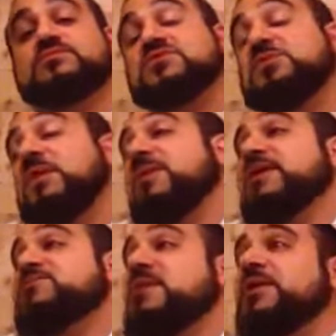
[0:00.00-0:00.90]
So maybe
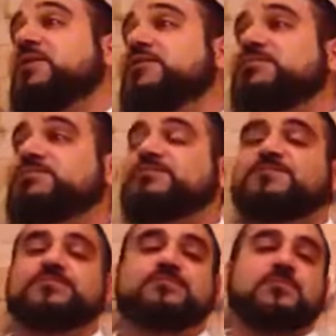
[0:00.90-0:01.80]
that's better.
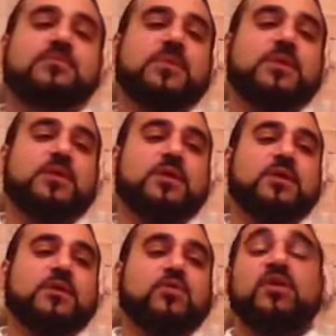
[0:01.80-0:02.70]

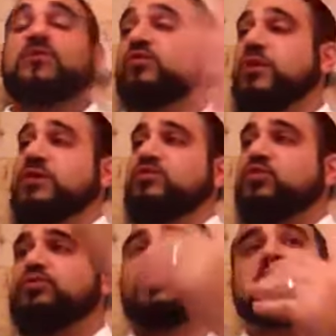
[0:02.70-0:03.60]
Well, if you read the
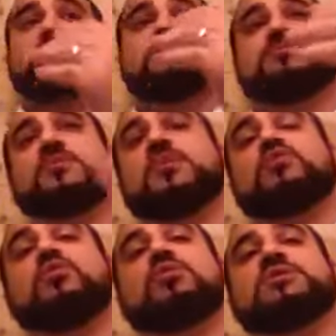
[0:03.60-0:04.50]
rule book
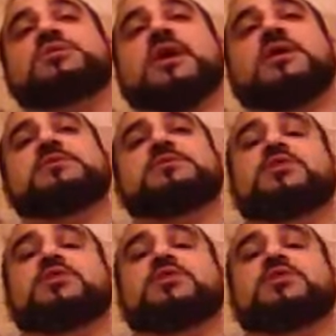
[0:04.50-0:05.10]
says